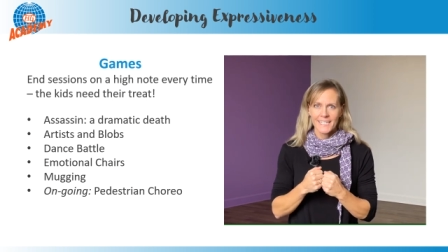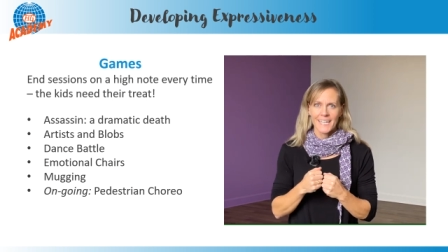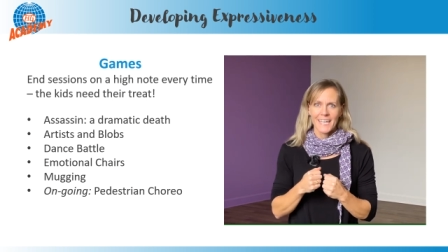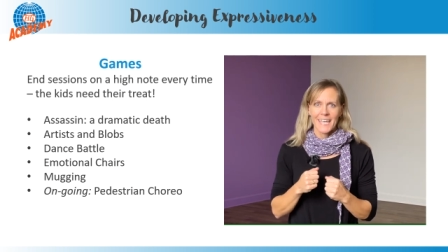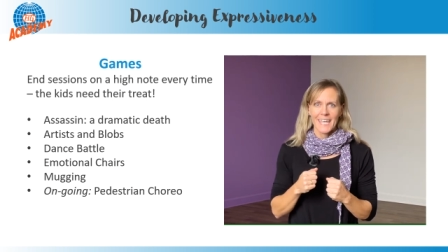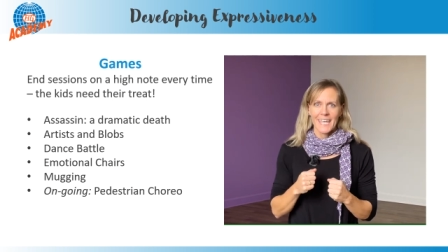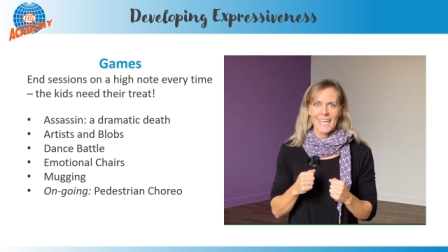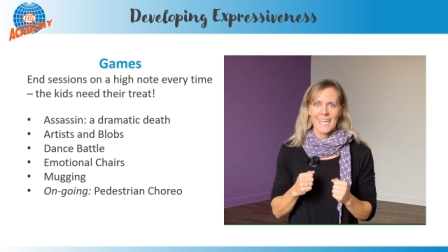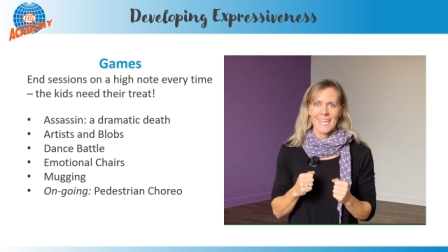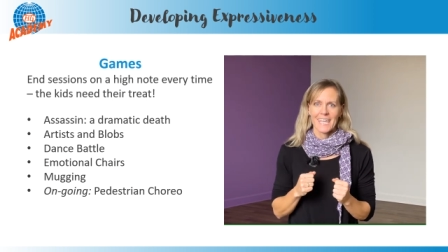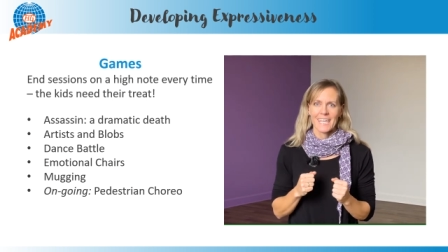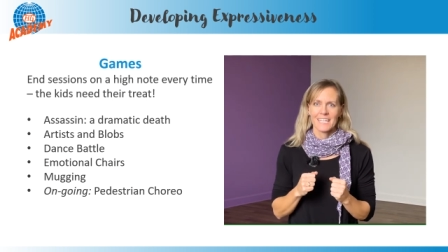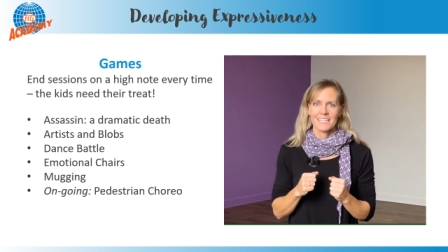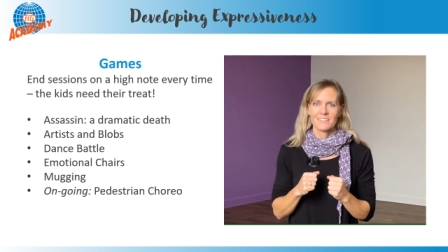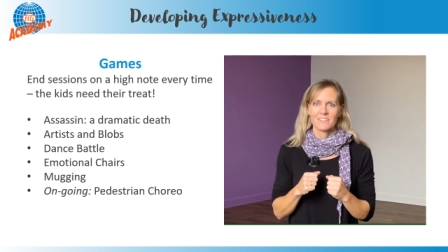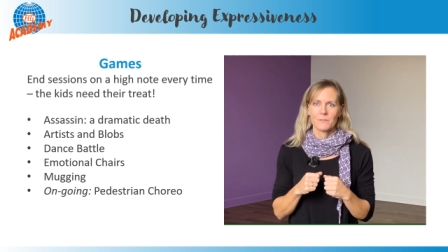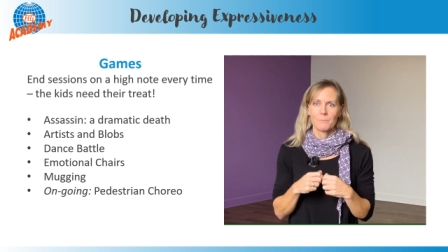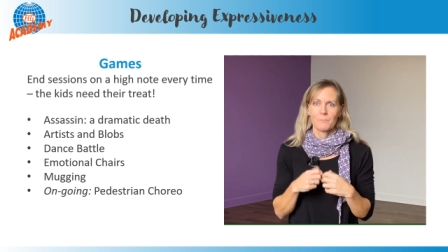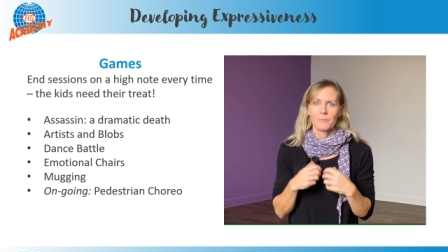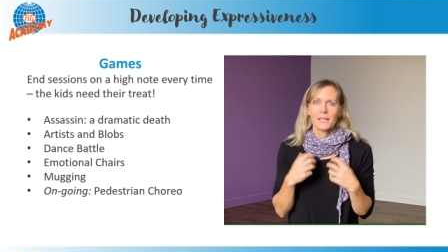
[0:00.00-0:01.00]
and
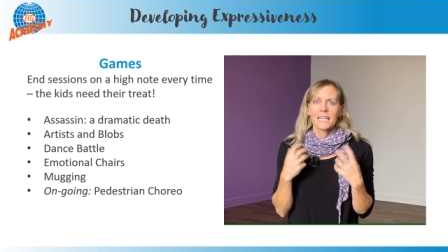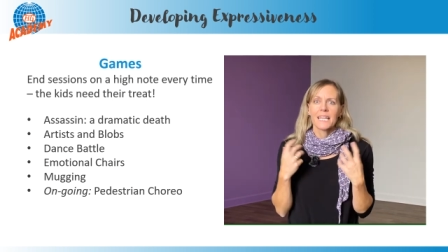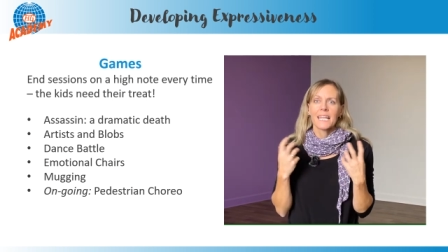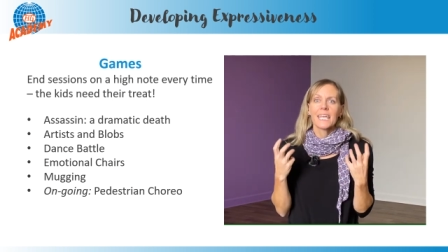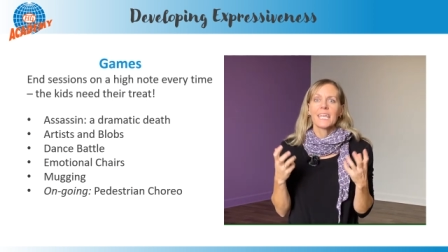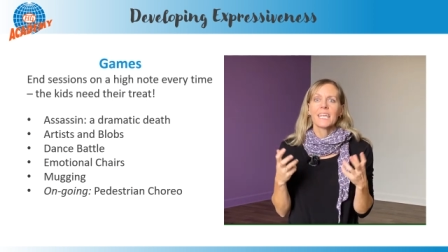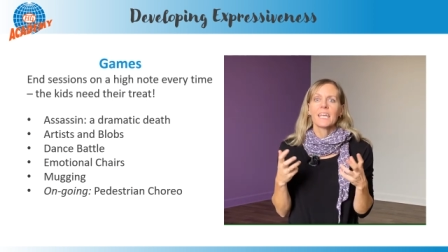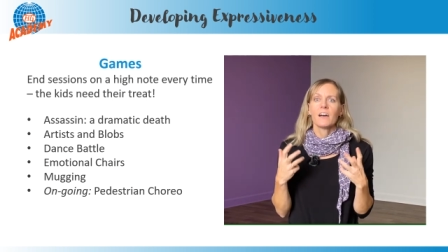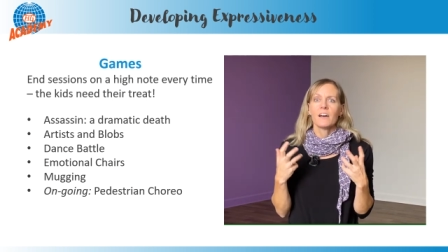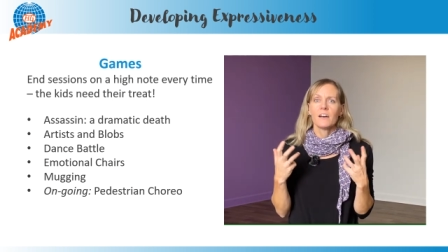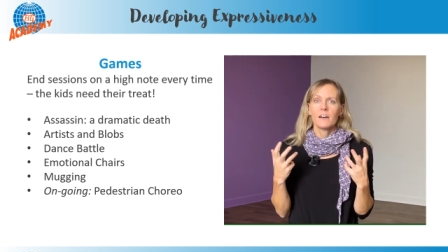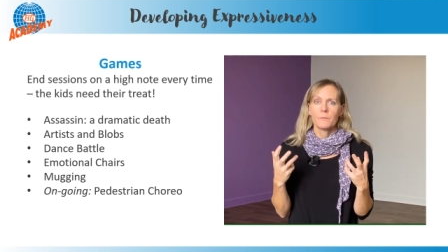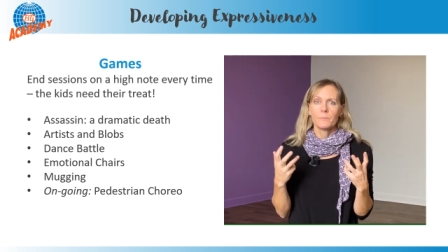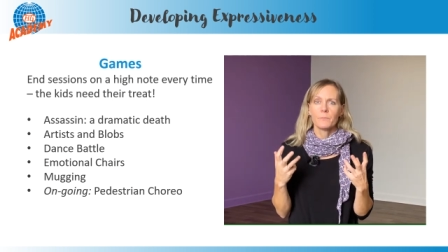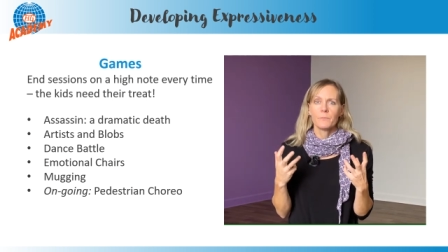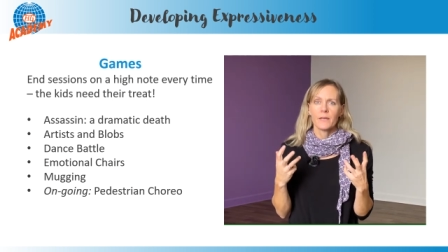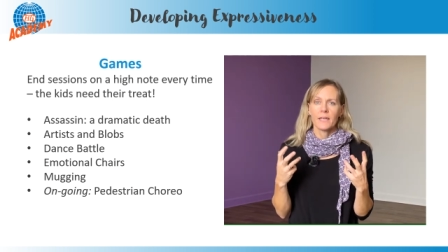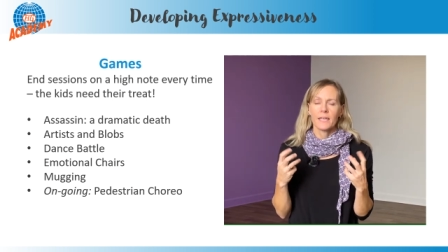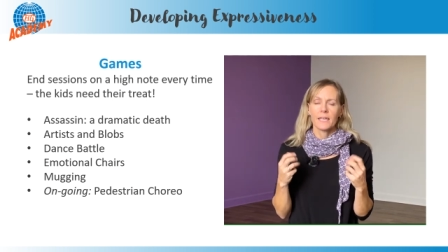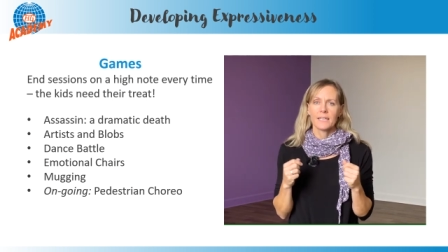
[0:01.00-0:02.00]
play
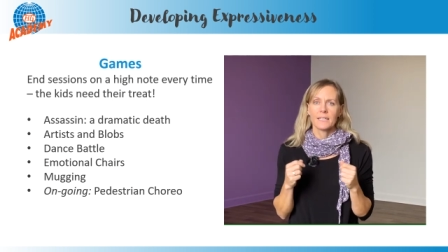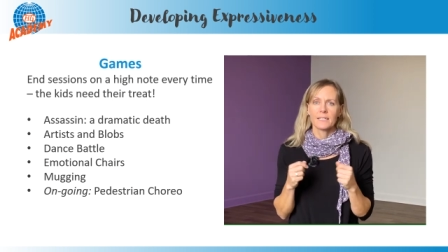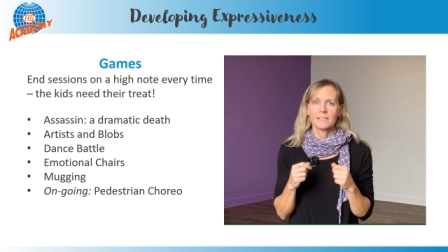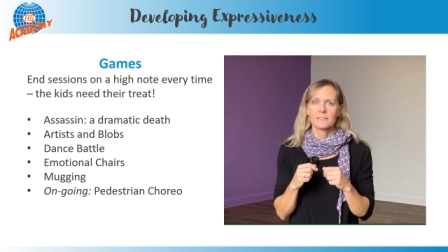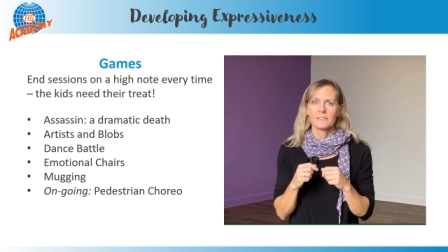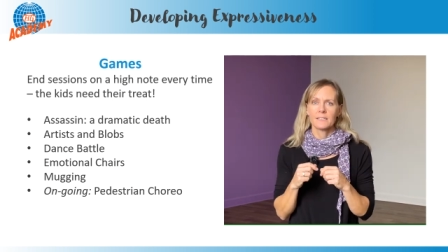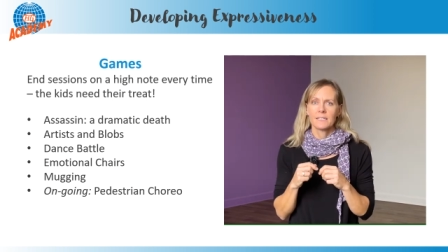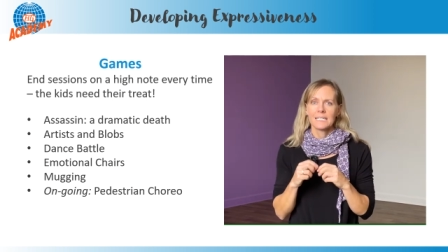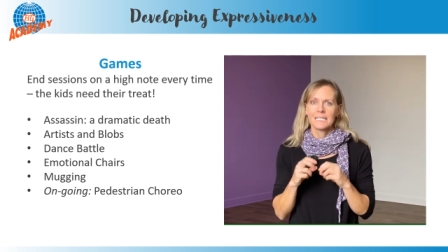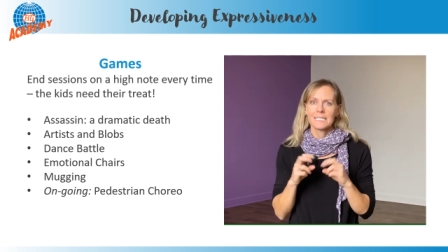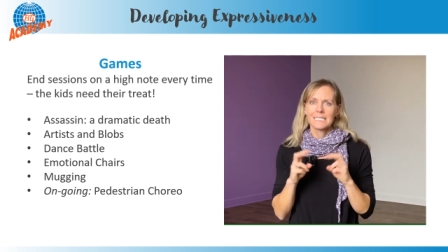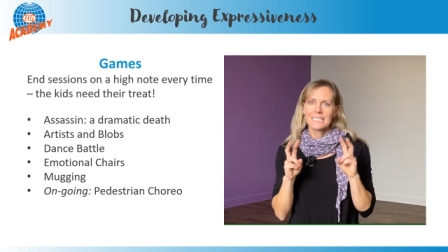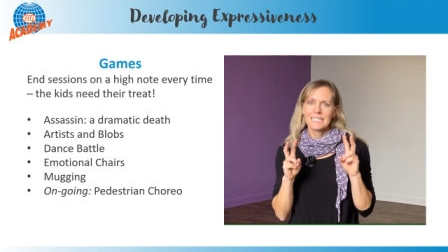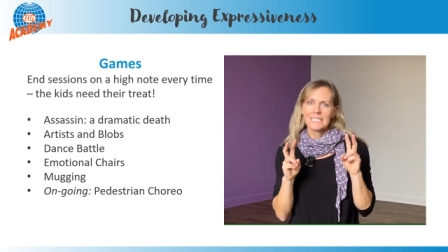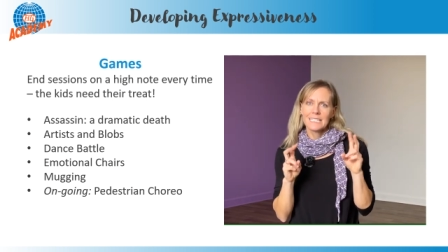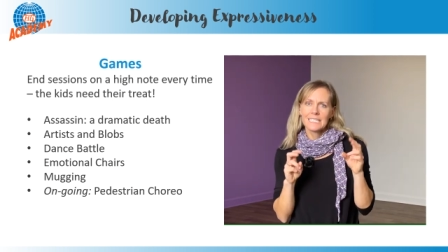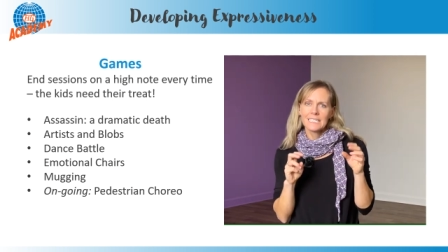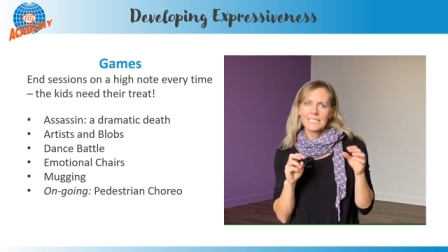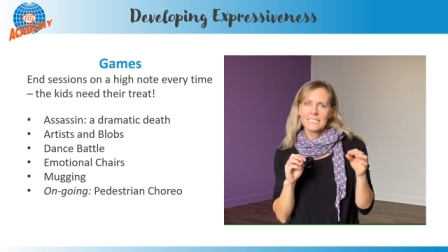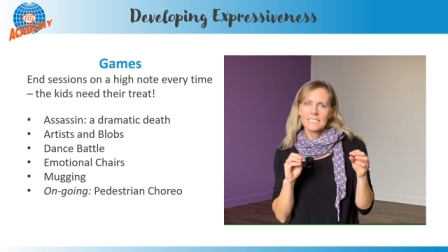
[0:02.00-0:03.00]
up and
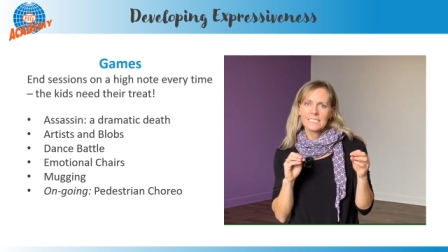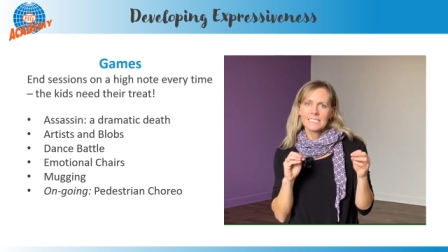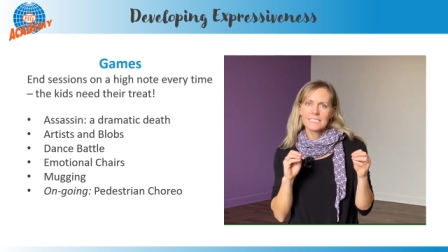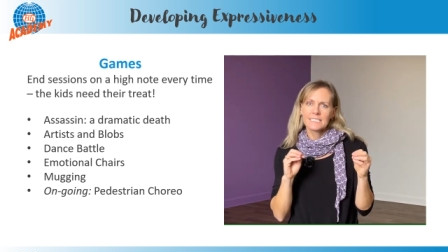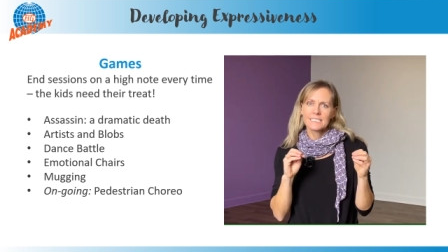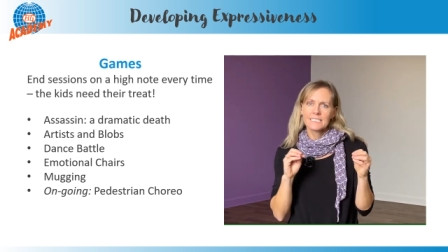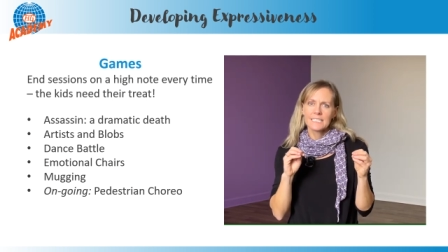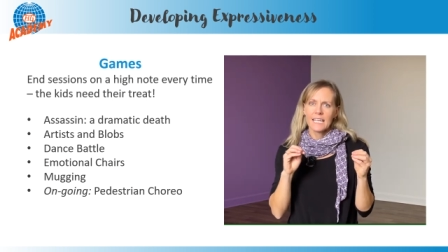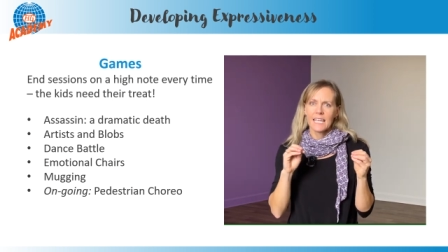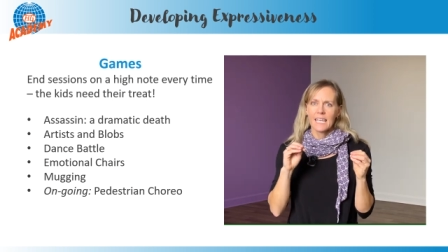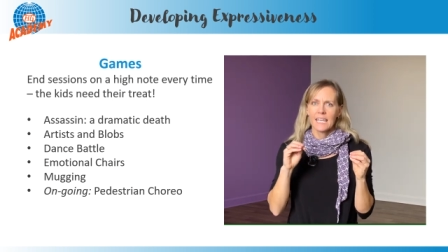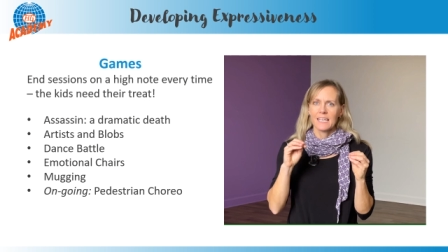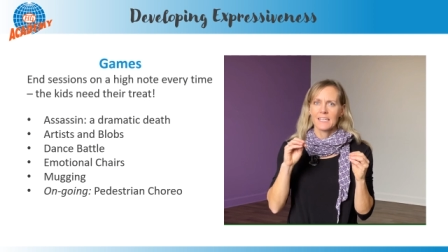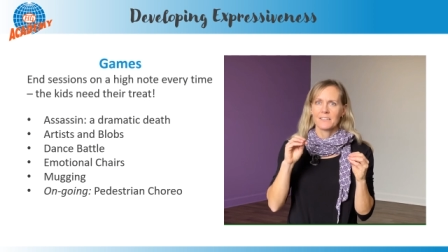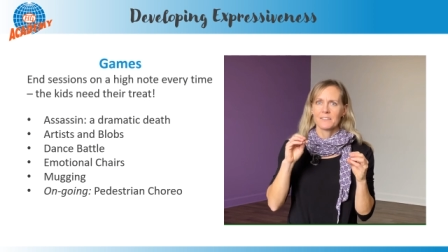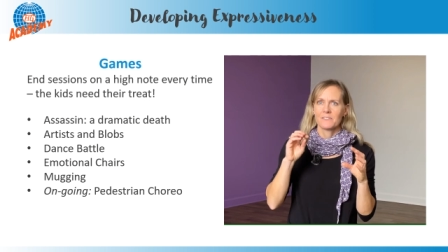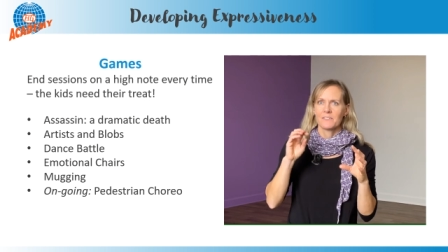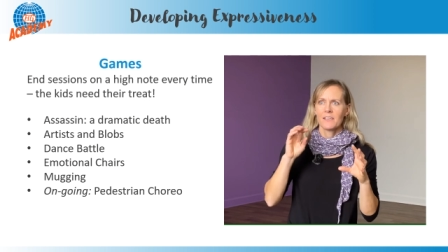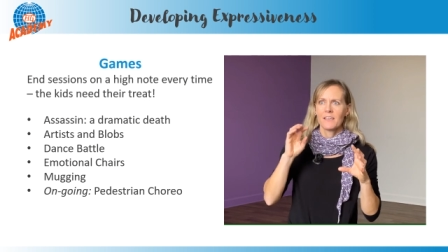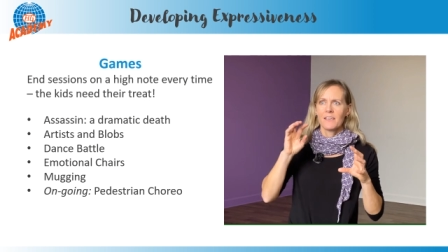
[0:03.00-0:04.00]
tease and